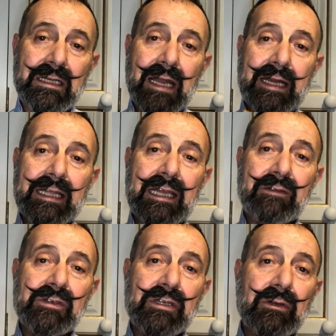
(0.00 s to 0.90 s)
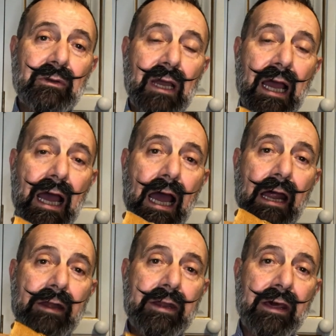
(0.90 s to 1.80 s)
and it gives you
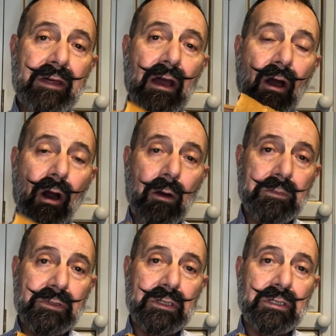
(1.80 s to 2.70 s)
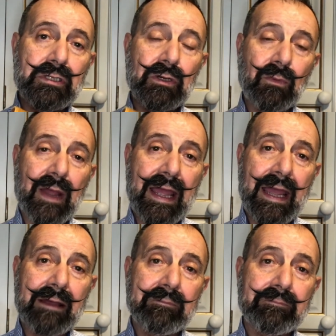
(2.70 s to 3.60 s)
another option to
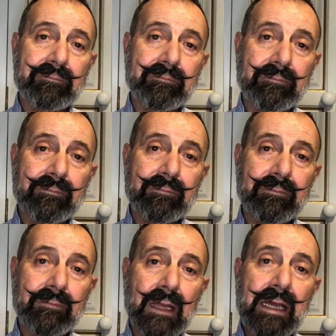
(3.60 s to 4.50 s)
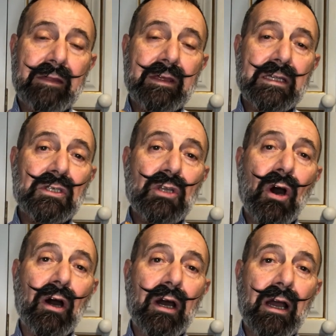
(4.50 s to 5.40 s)
wear that's not